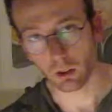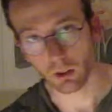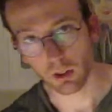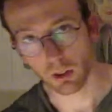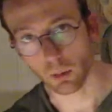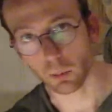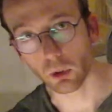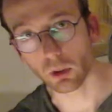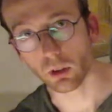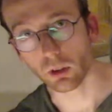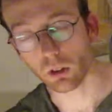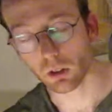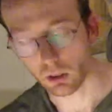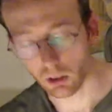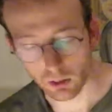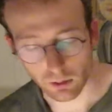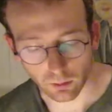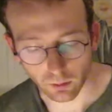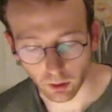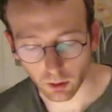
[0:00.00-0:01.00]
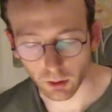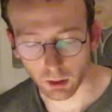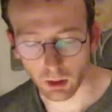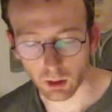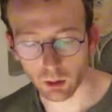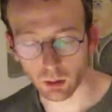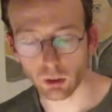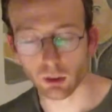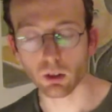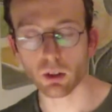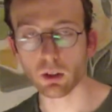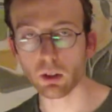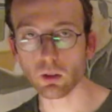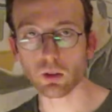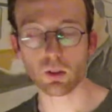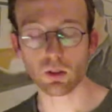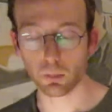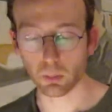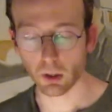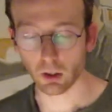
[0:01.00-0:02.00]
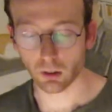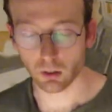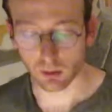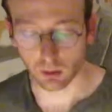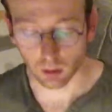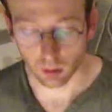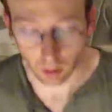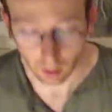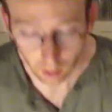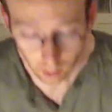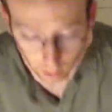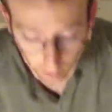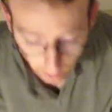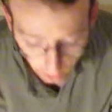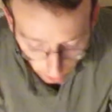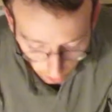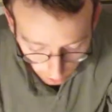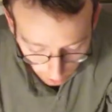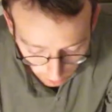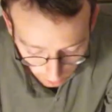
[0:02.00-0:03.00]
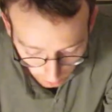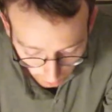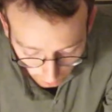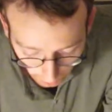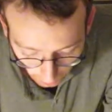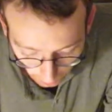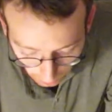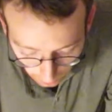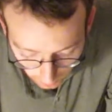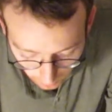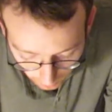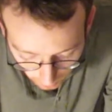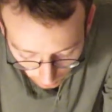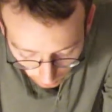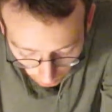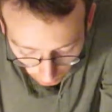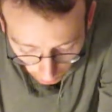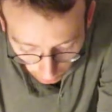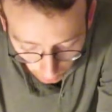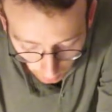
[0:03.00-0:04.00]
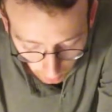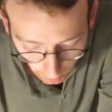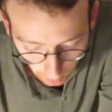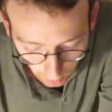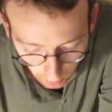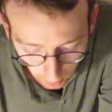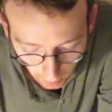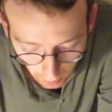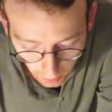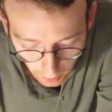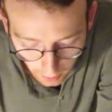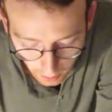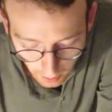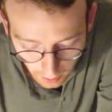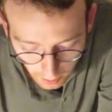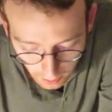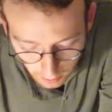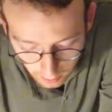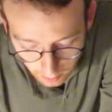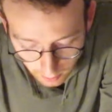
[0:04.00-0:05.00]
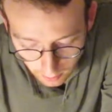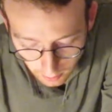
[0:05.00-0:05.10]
the same order. It doesn't follow the order that you expect. Just as it,